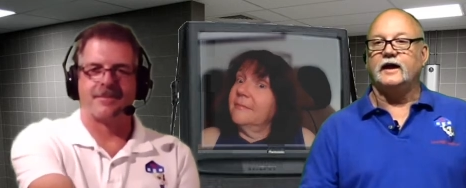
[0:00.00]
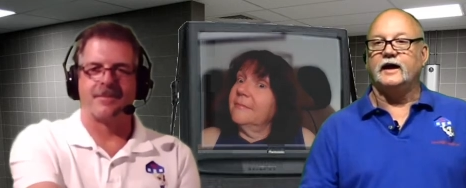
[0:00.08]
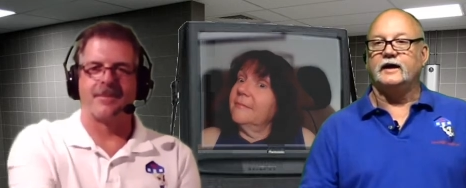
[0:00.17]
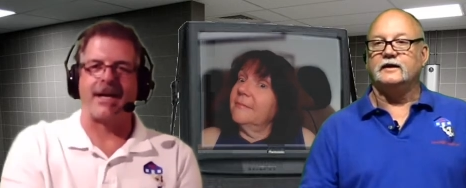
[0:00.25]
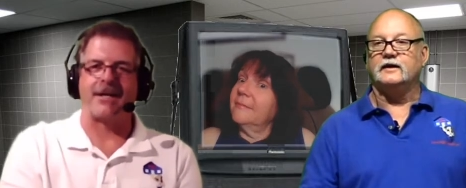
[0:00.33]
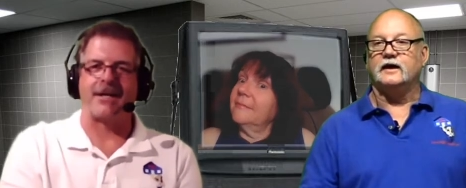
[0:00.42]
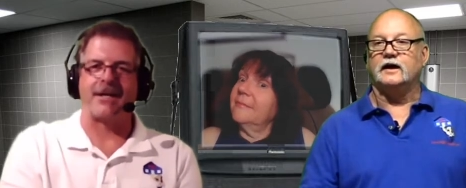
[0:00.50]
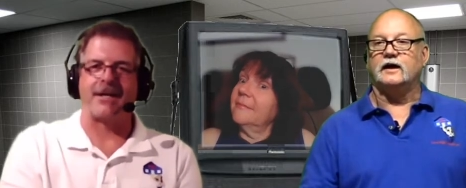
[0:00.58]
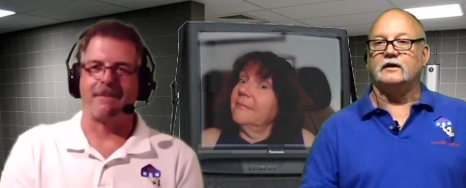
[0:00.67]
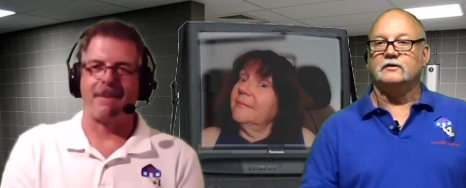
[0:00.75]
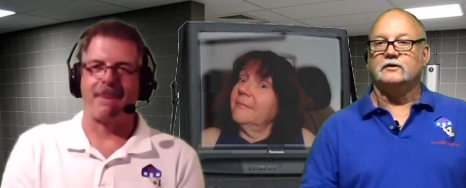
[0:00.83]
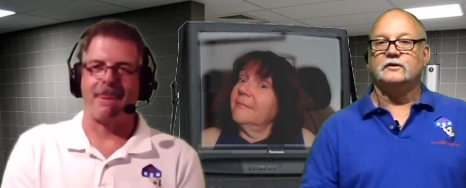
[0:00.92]
Speaker 1: And yes.
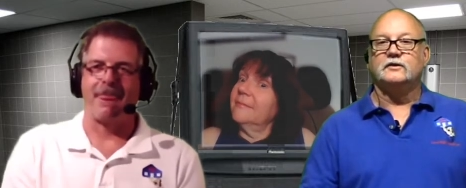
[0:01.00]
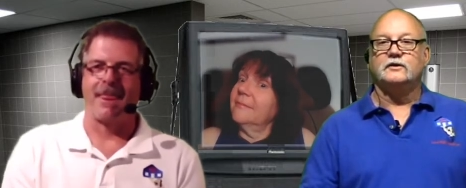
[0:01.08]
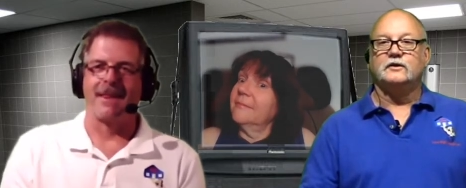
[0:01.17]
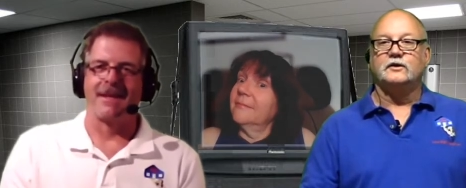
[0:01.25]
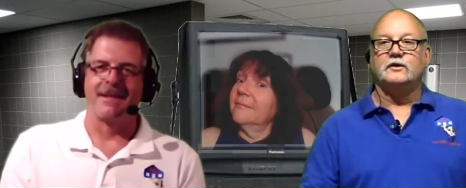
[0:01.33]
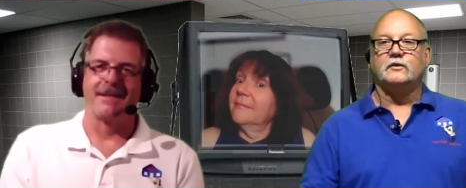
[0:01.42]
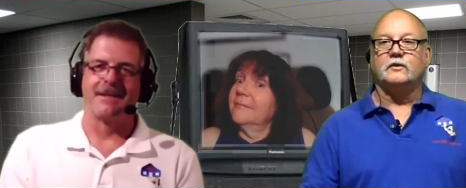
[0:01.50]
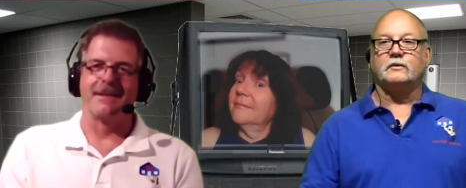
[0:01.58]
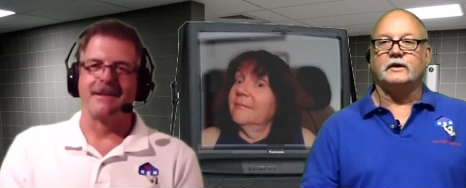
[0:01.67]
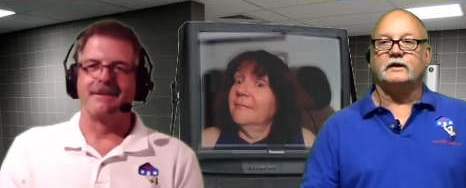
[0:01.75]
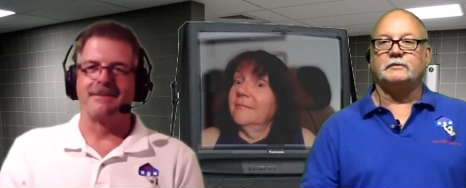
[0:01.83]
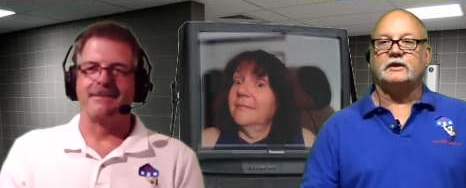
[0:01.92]
uh,
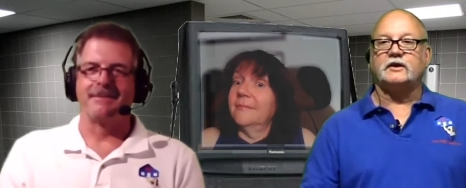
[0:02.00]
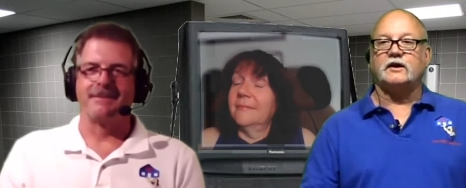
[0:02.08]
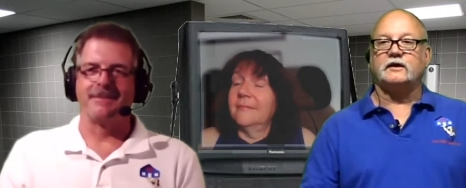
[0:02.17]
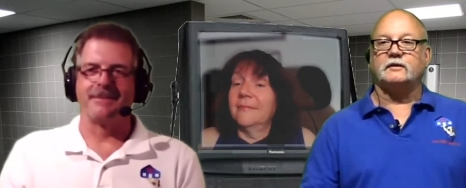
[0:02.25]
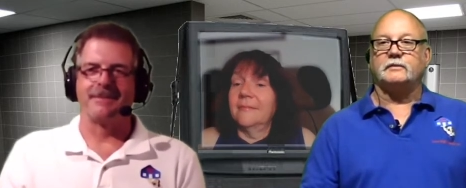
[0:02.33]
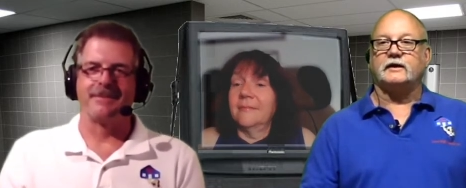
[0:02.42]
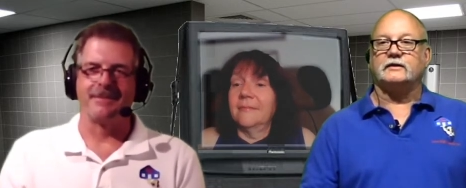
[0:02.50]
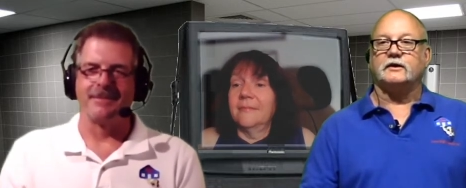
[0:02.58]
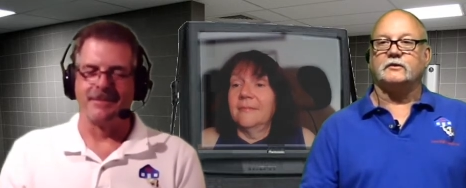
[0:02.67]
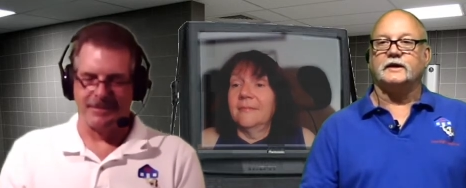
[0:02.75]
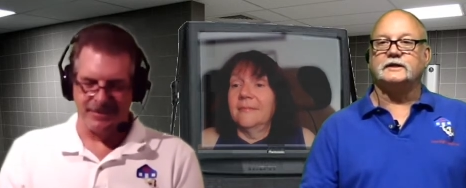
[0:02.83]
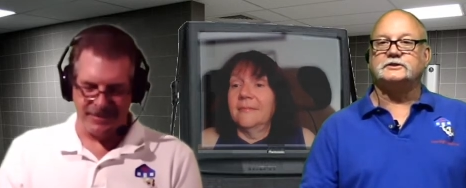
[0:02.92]
what are we going to be talking
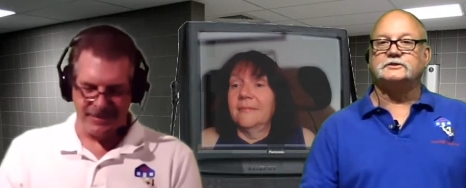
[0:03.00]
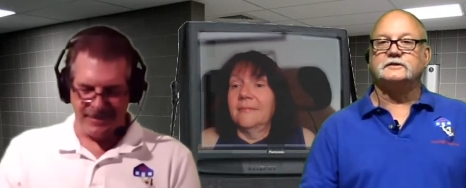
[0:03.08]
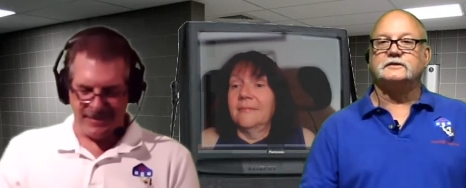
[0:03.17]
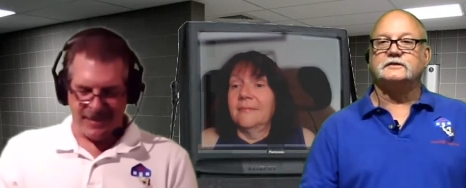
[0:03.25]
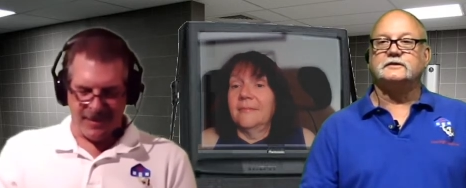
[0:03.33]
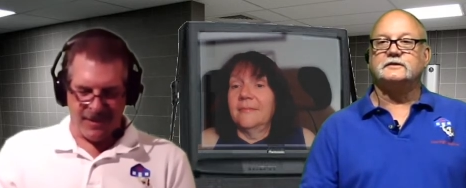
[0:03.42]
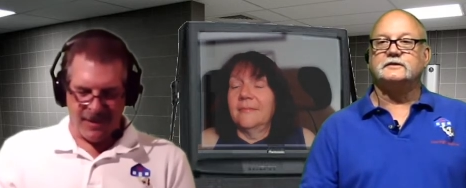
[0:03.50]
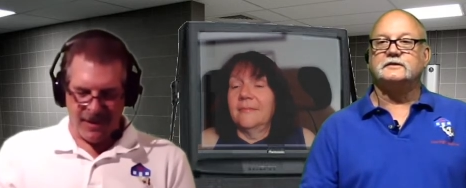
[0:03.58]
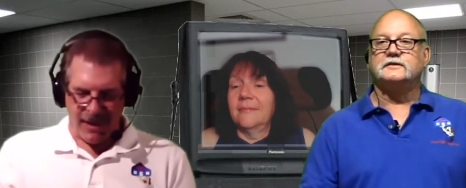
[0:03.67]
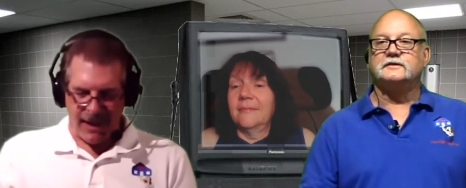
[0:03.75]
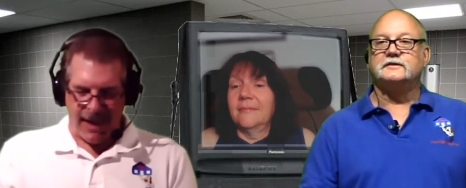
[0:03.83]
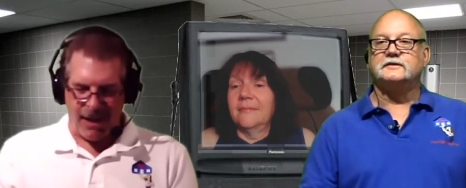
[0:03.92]
about there, Rich?
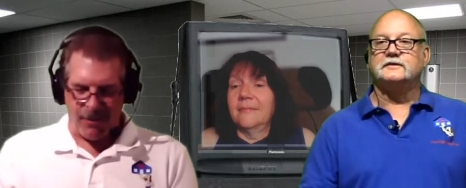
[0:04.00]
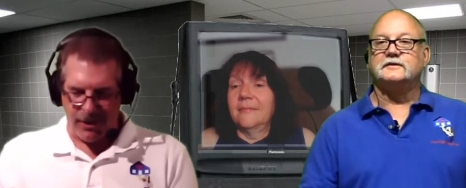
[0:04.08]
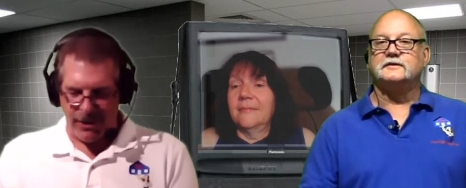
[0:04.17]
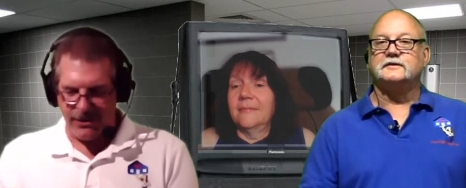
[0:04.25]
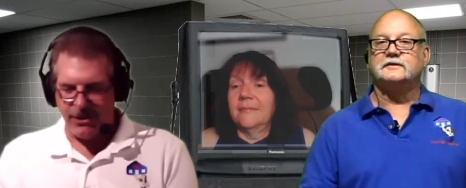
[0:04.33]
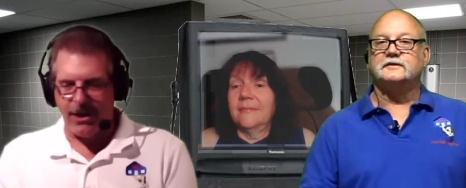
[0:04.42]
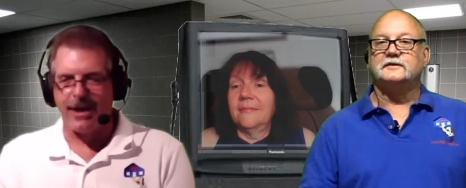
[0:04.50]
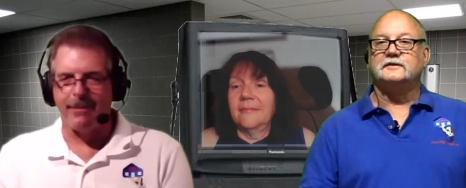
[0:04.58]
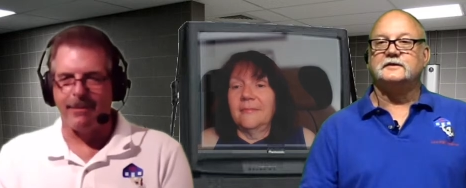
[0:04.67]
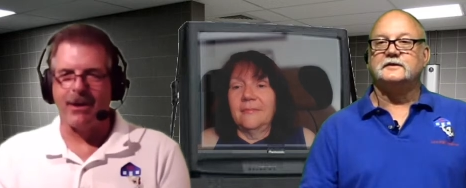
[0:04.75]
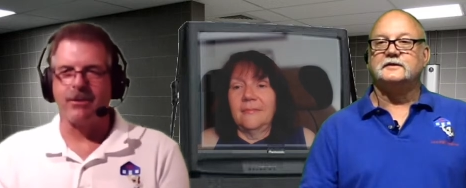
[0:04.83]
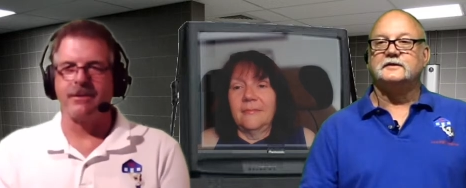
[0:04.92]
Speaker 2: Uh, we're going to talk
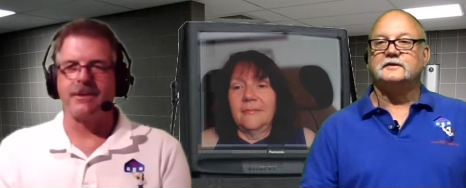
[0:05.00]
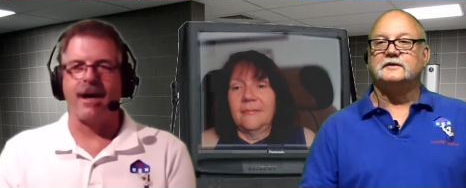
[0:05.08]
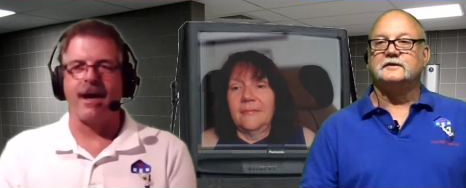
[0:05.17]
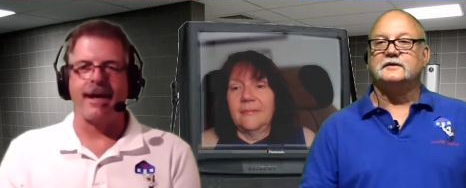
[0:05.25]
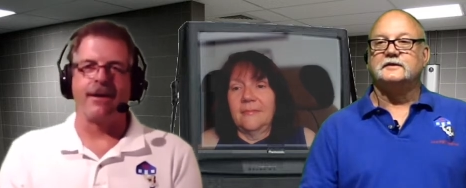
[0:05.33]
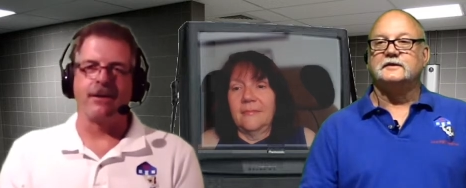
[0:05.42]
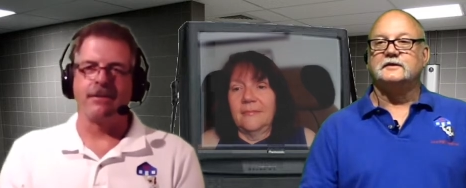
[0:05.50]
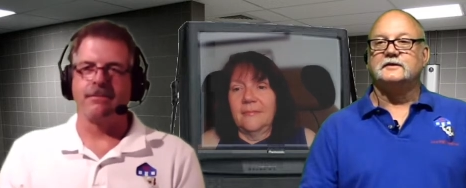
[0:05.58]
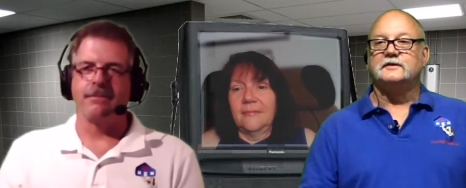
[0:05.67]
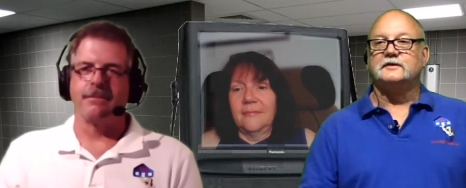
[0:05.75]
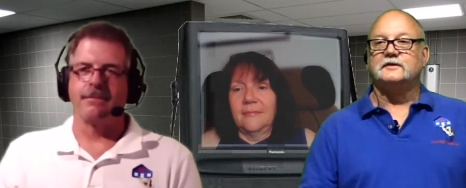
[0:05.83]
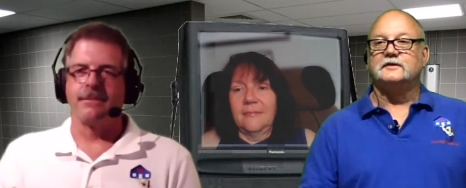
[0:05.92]
about tile,
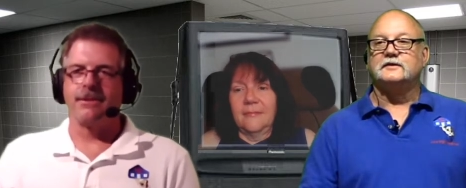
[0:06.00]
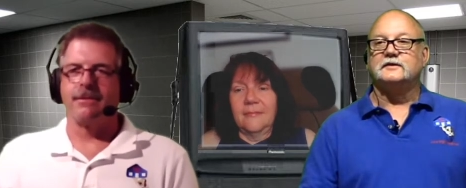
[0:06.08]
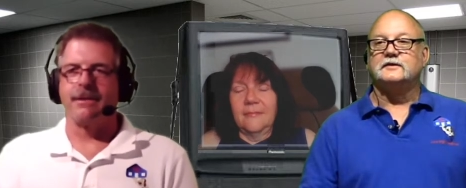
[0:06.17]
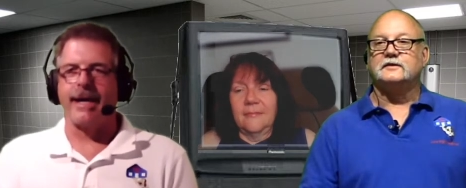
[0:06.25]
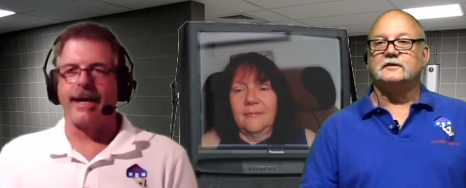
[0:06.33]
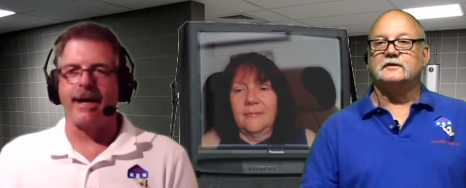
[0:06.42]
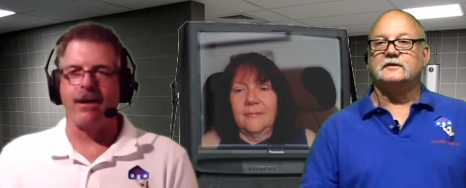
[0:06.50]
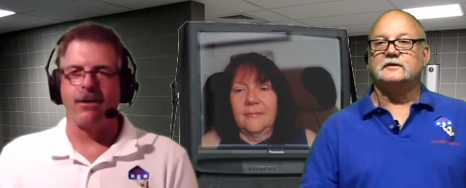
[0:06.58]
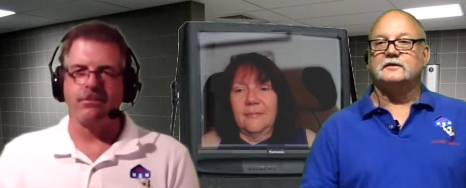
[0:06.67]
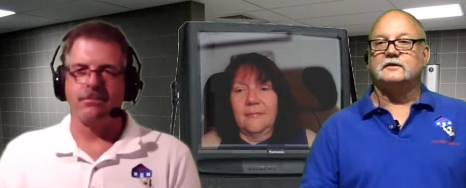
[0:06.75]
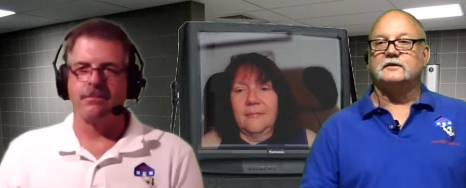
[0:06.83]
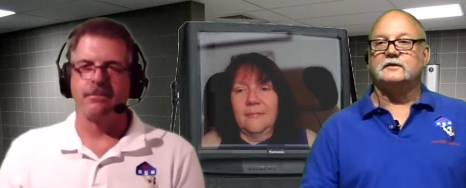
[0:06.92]

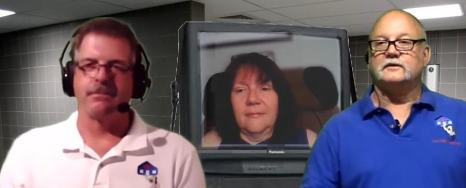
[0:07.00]
layout,